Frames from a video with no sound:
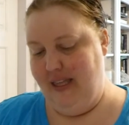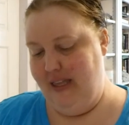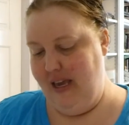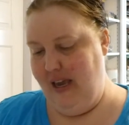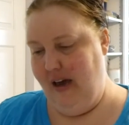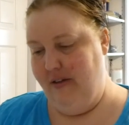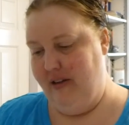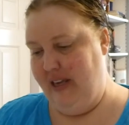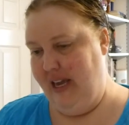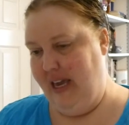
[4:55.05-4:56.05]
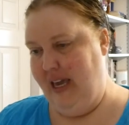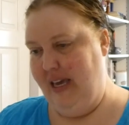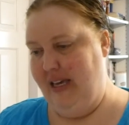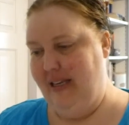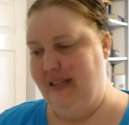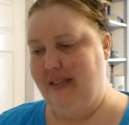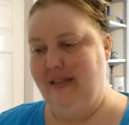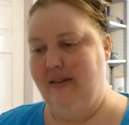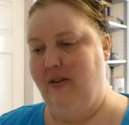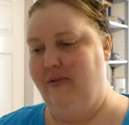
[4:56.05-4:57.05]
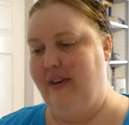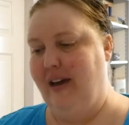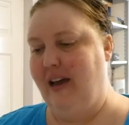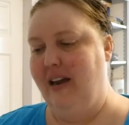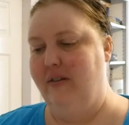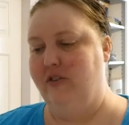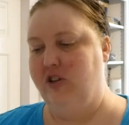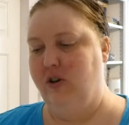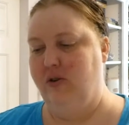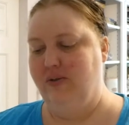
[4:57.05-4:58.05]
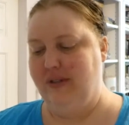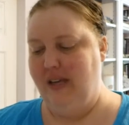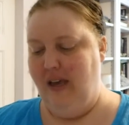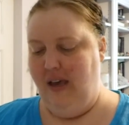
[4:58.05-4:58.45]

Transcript: The other thing is that kind of shows